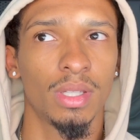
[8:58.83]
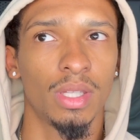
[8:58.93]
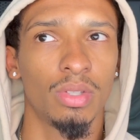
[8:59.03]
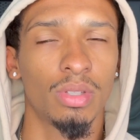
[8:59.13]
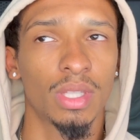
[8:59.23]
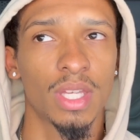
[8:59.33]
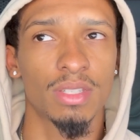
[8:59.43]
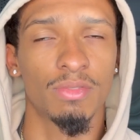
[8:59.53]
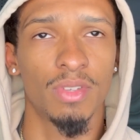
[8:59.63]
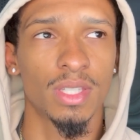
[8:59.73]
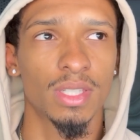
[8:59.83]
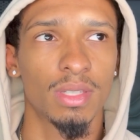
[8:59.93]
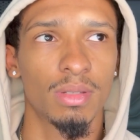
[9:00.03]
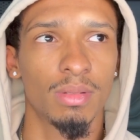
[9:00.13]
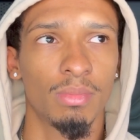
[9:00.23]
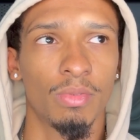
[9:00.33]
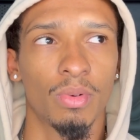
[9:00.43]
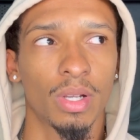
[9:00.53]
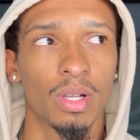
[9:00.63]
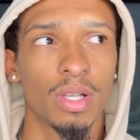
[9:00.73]
and you can catch it, fix it
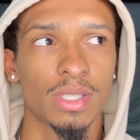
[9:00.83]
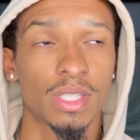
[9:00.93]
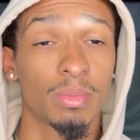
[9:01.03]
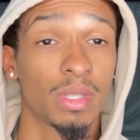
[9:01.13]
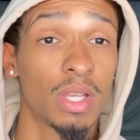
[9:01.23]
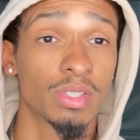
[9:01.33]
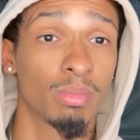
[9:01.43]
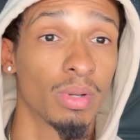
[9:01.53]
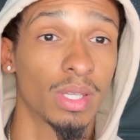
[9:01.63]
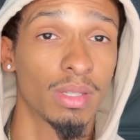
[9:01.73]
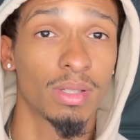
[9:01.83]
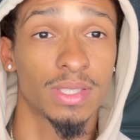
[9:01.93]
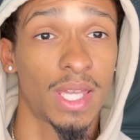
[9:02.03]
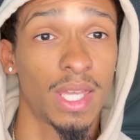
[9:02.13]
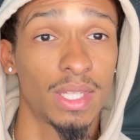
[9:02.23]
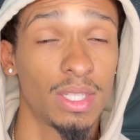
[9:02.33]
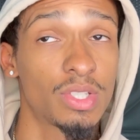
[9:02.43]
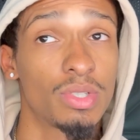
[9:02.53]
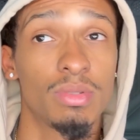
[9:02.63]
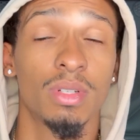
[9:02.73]
before it causes something else to break. Because I had that
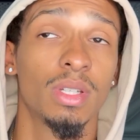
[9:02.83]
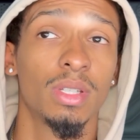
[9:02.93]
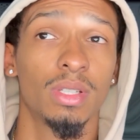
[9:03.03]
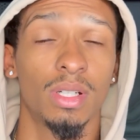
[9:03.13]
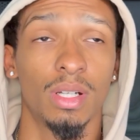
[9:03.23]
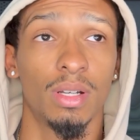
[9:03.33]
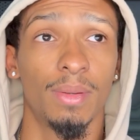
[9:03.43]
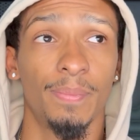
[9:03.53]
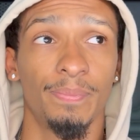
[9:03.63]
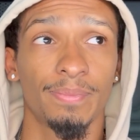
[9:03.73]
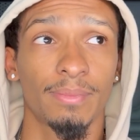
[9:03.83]
issue. Um,